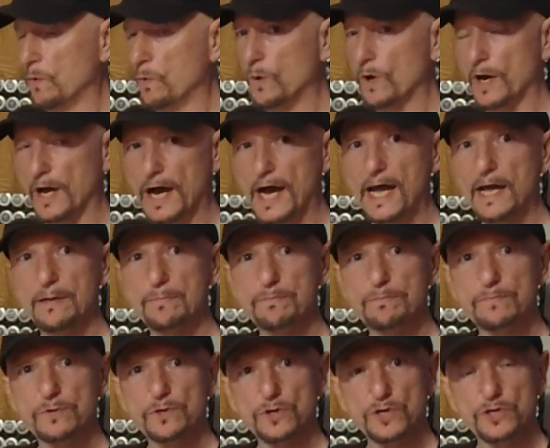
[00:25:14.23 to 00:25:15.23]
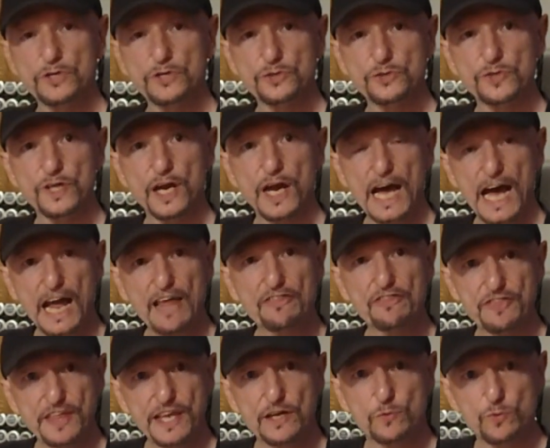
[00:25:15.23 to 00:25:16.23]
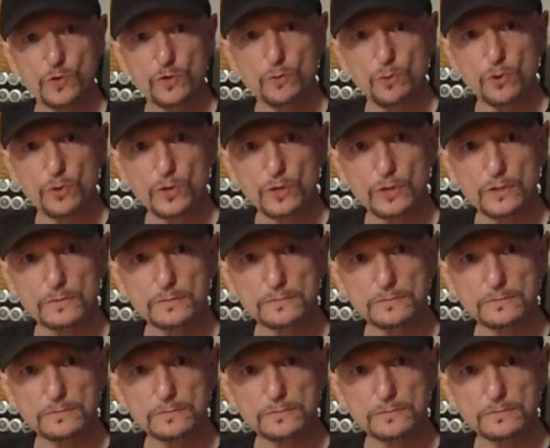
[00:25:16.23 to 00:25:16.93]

what I'm going to do that I think will work